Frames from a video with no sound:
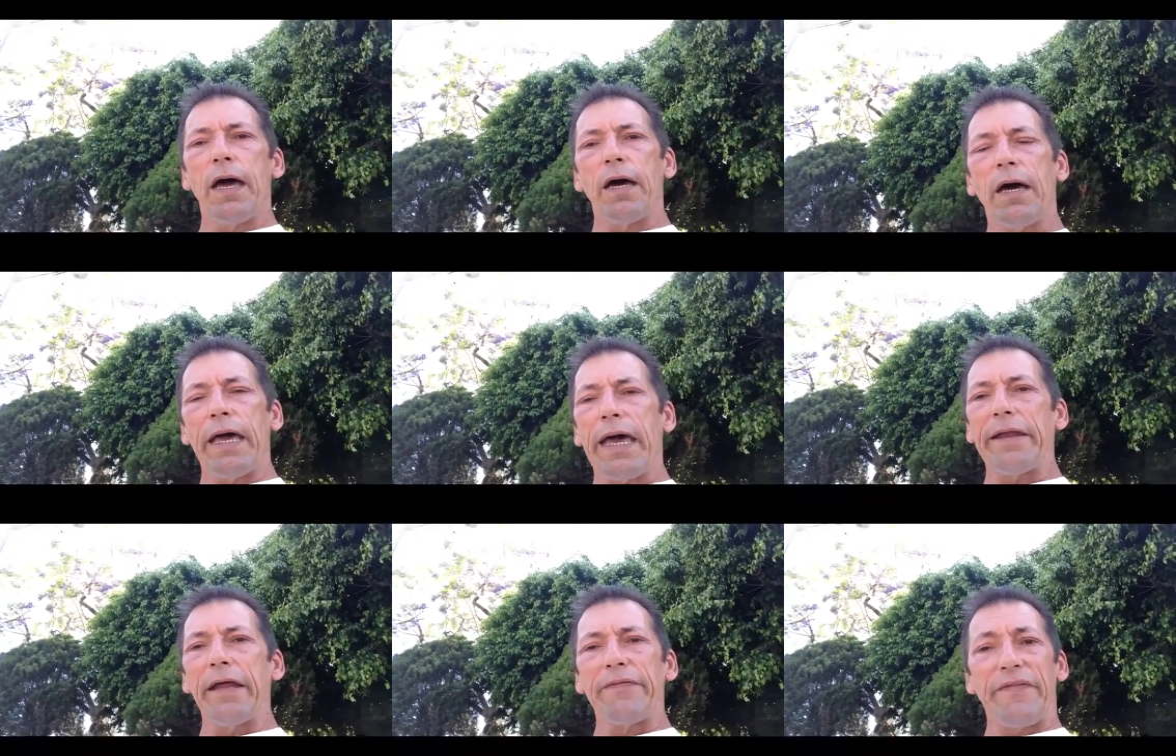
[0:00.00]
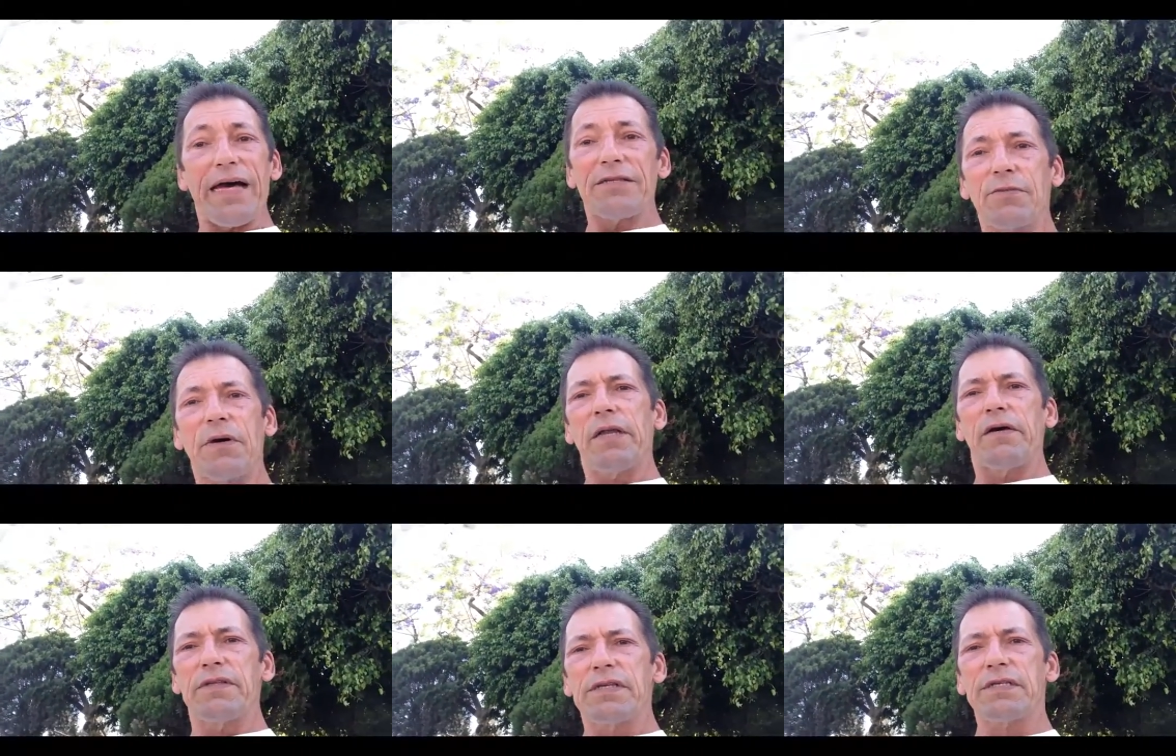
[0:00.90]
Uh, and that's why I
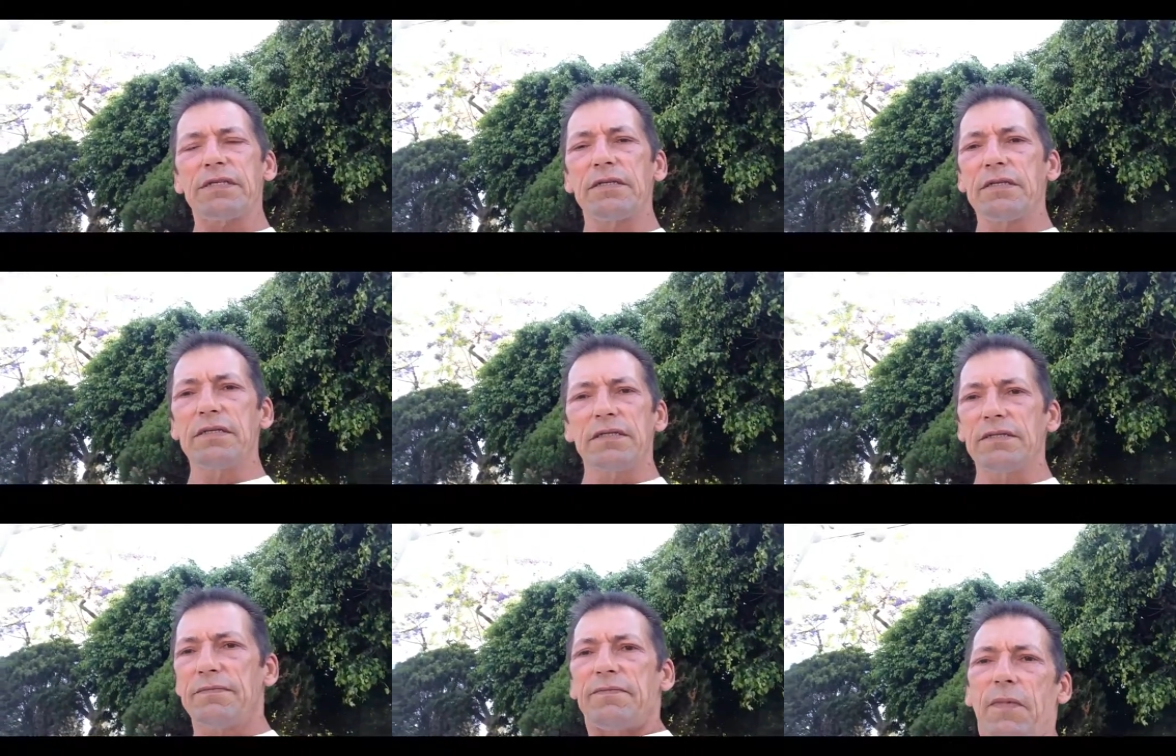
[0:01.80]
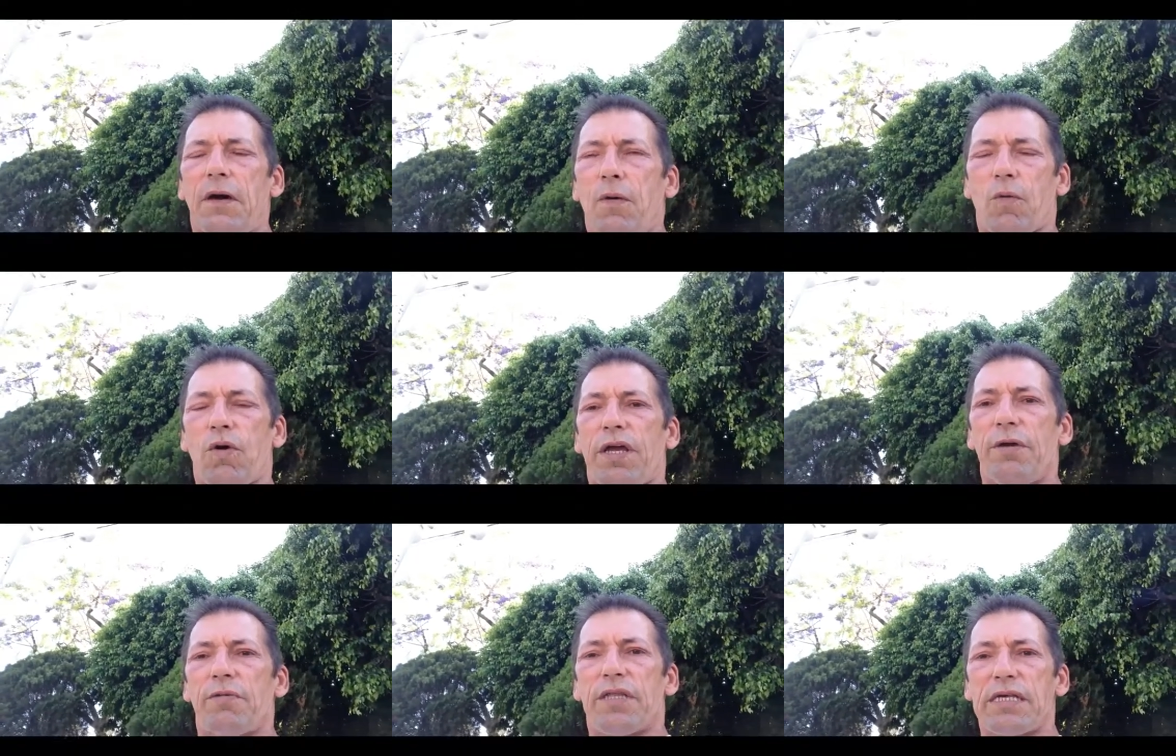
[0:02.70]
love this, uh,
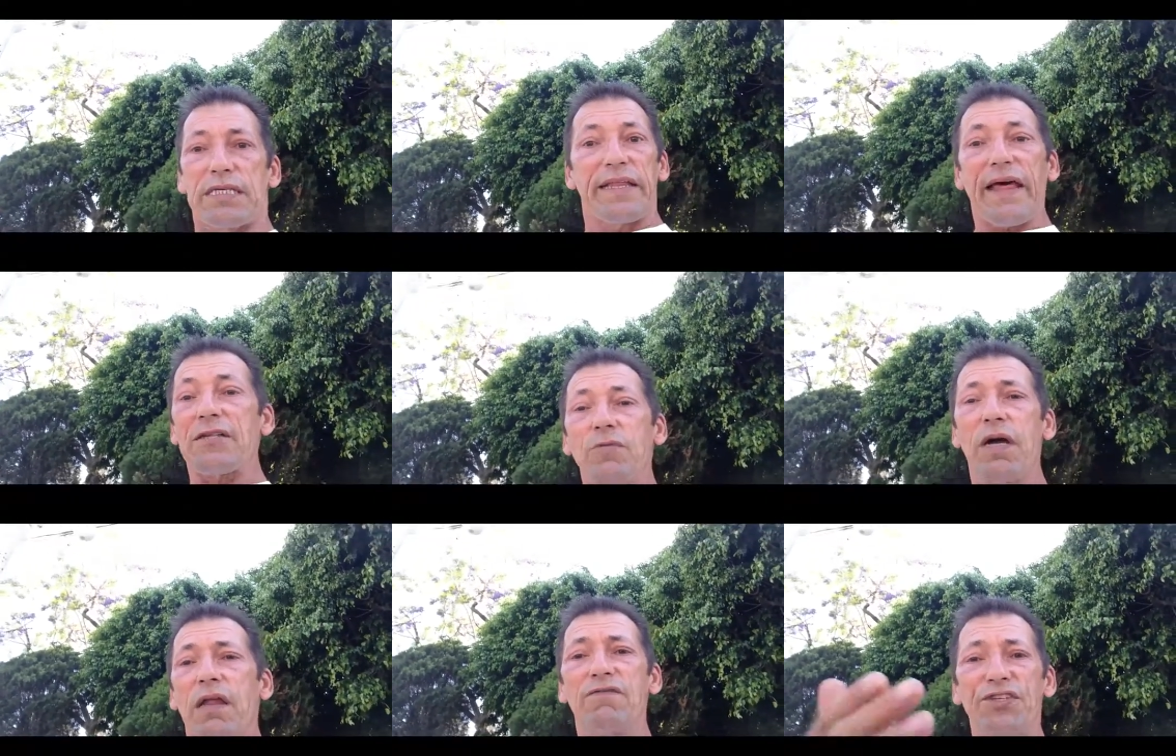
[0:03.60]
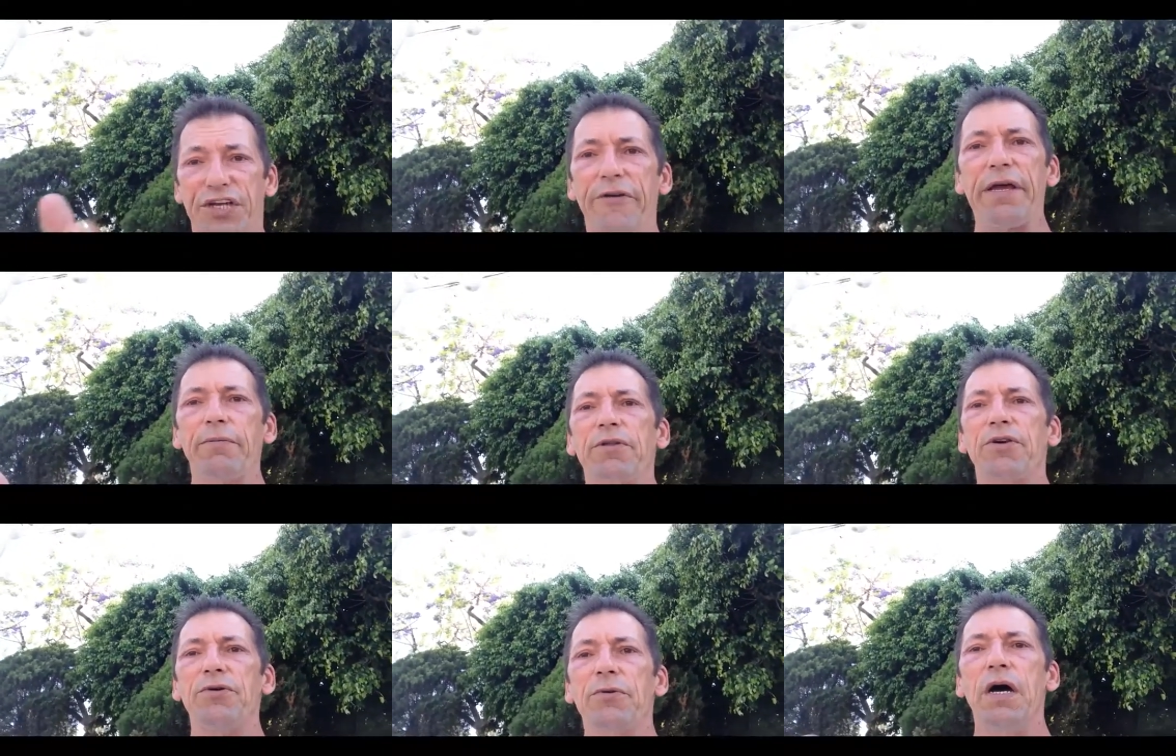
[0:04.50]
working with this, and that's why I love sharing it
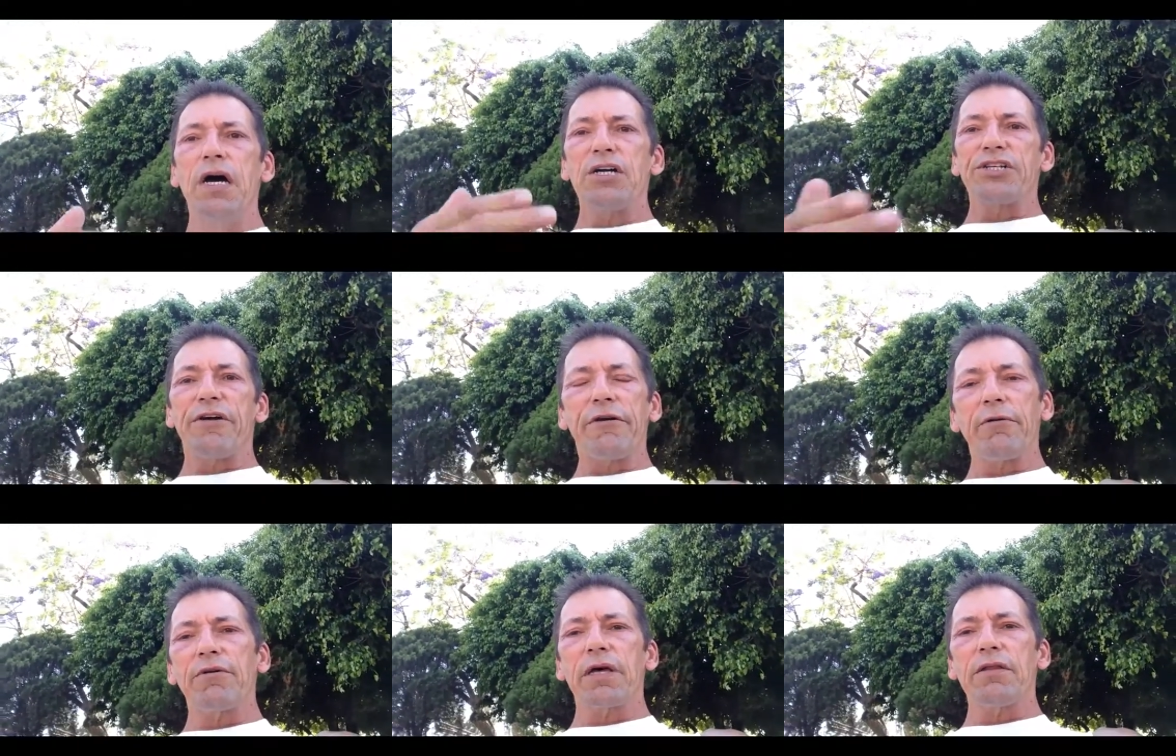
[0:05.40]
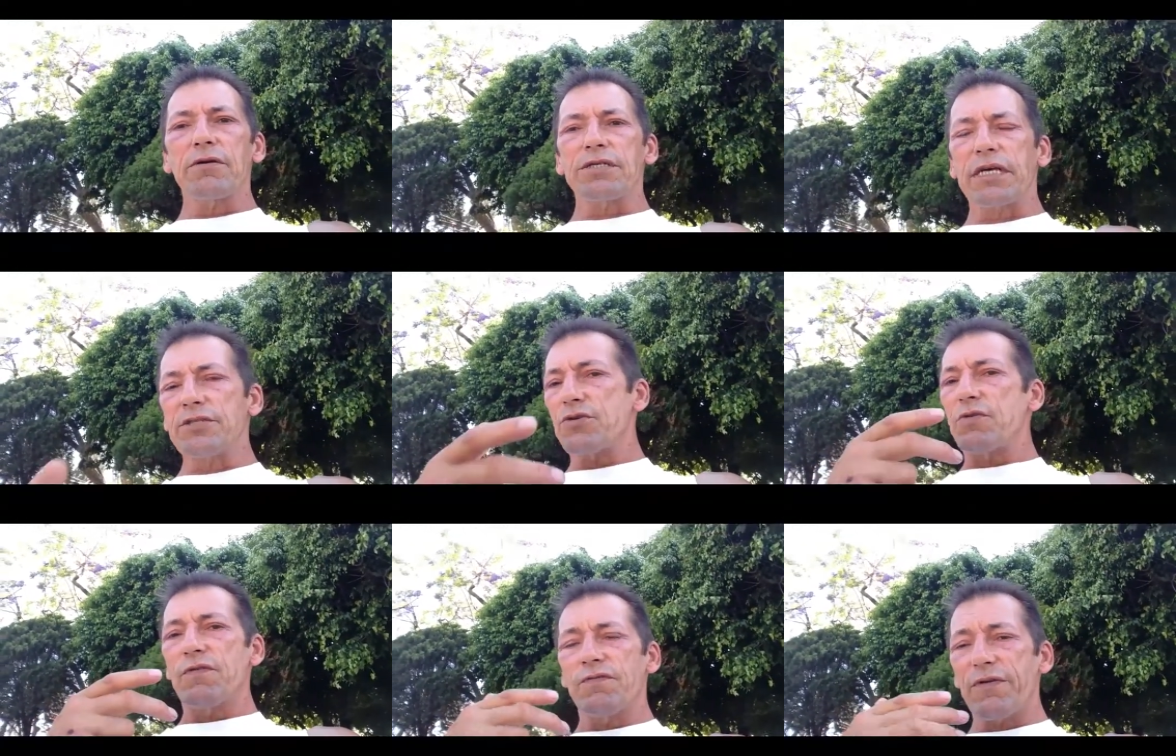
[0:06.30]
with you, sharing it with others. And
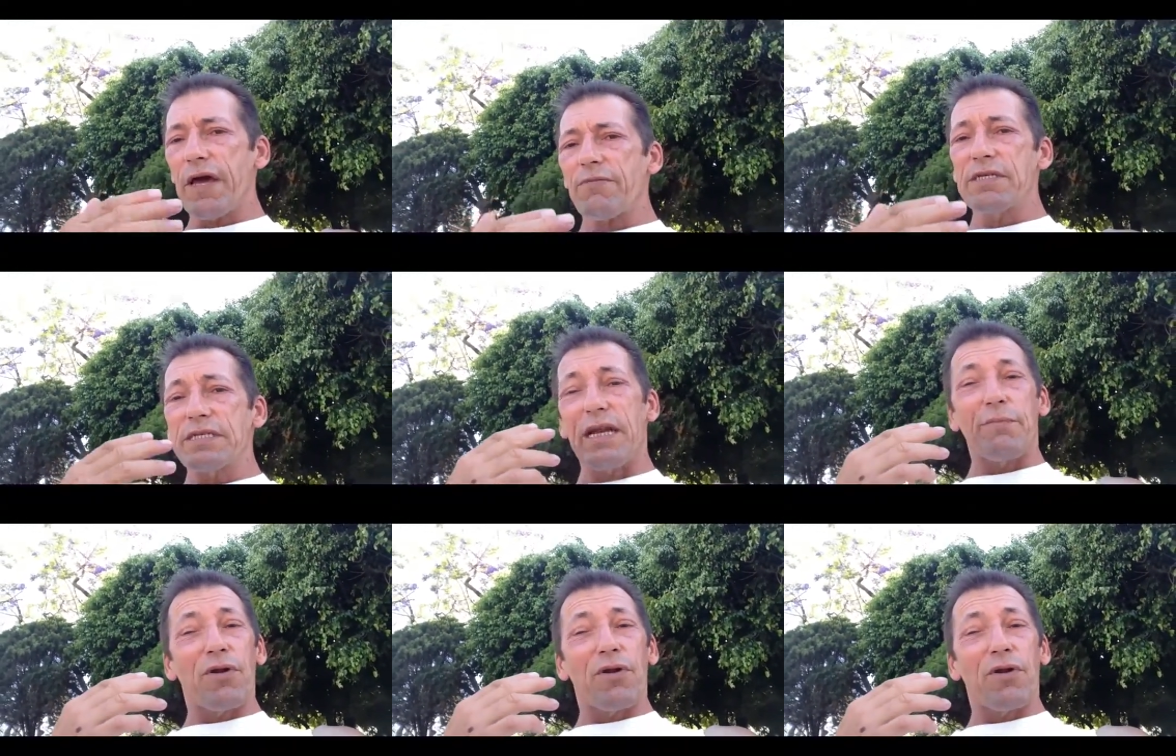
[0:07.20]
so for that reason, I